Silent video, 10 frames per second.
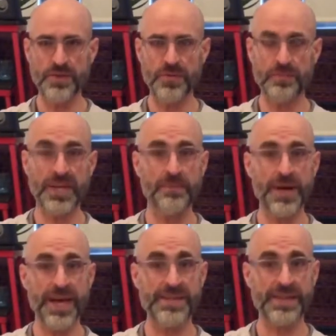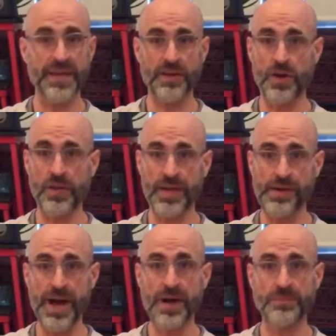Begin by exhaling all the
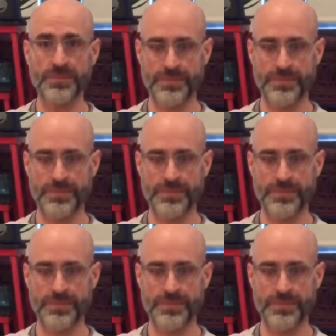air out.